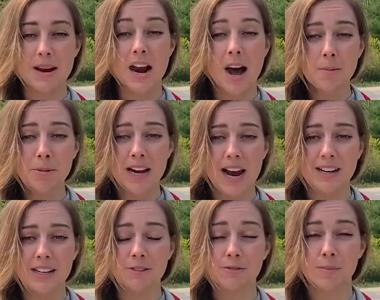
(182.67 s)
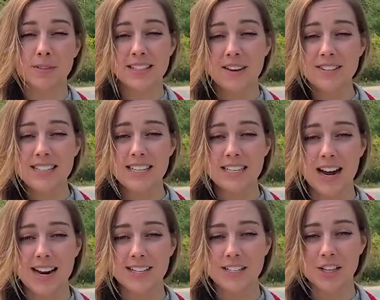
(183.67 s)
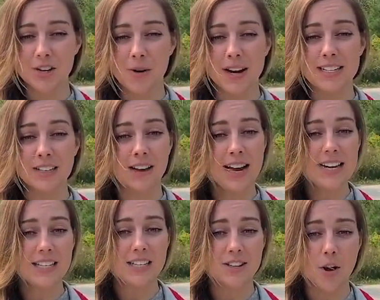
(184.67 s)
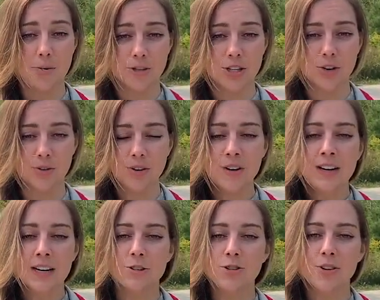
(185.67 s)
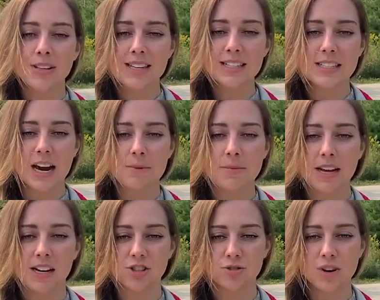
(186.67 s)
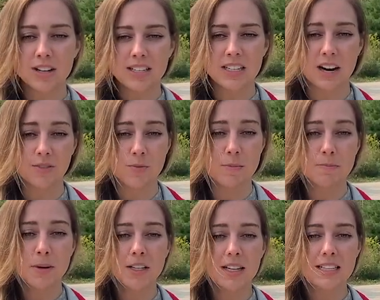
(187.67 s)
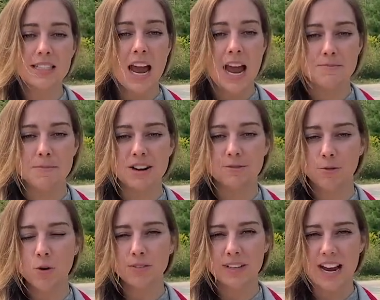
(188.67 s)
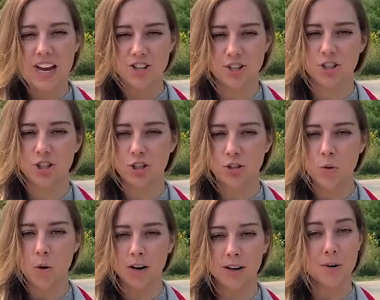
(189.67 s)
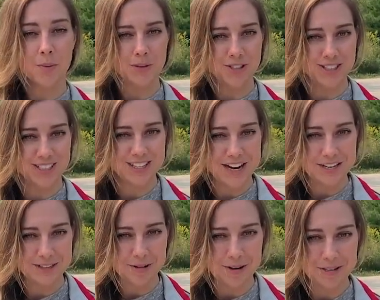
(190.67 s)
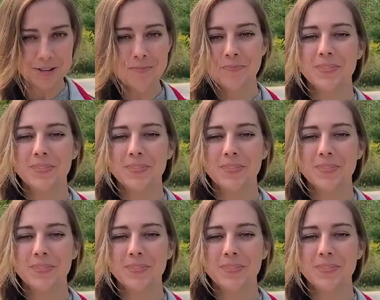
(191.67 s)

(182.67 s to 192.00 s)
in Upper Canada from 1792 until 1802. Now, during this time, they constructed government buildings and made fortifications to York, which is today Toronto,